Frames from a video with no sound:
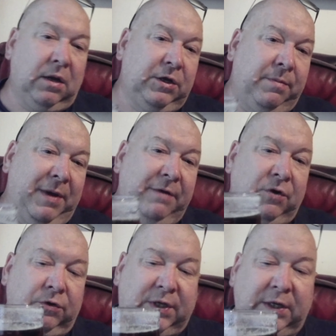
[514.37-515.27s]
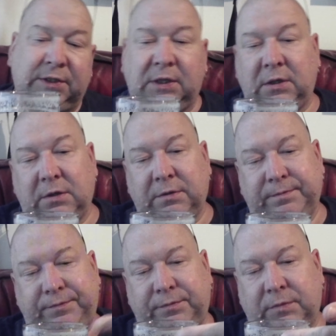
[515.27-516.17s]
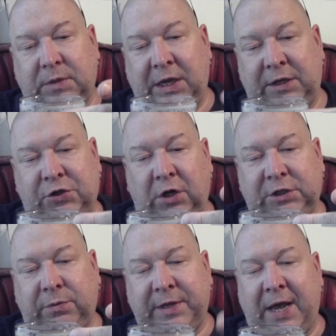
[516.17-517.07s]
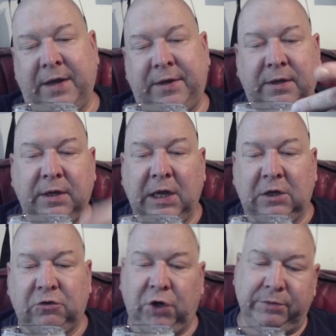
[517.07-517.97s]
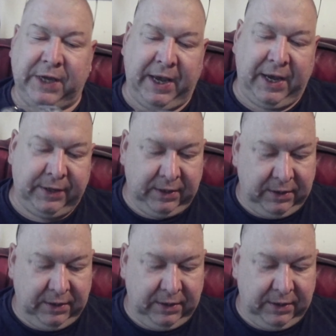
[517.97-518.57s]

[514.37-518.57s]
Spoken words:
You may have noticed it started with a head, drops a head,